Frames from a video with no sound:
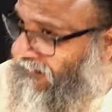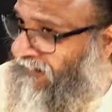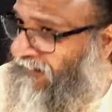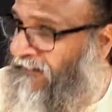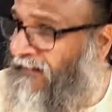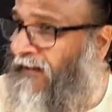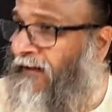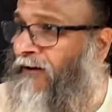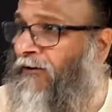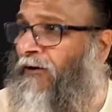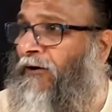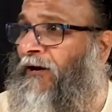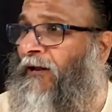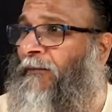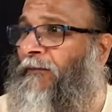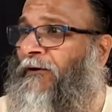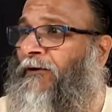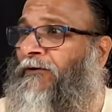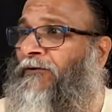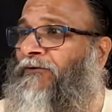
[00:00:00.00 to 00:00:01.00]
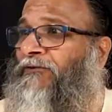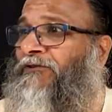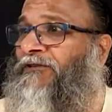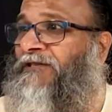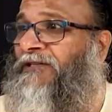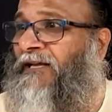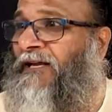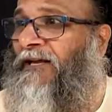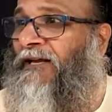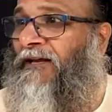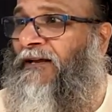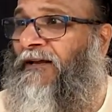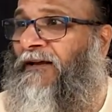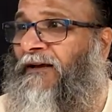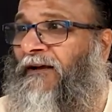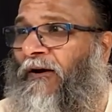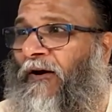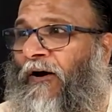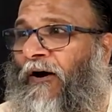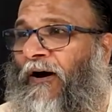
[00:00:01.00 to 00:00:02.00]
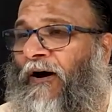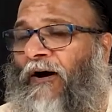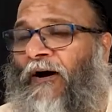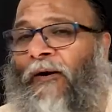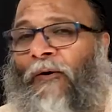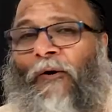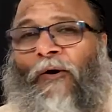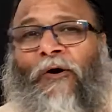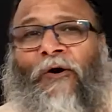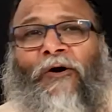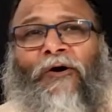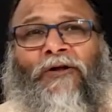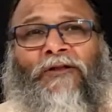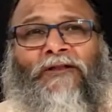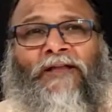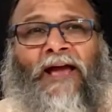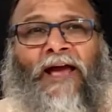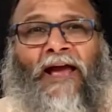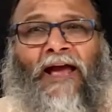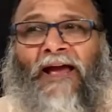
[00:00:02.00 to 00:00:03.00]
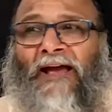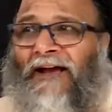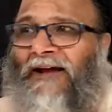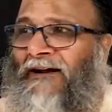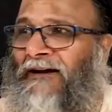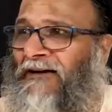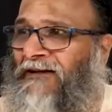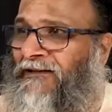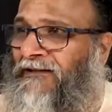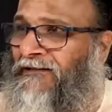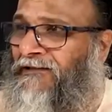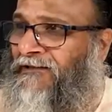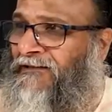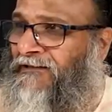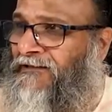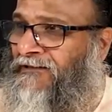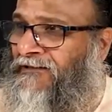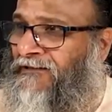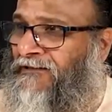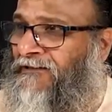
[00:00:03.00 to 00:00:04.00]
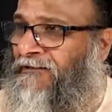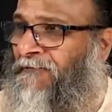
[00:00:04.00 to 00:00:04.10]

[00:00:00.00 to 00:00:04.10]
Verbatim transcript: and they are not able to see all the angles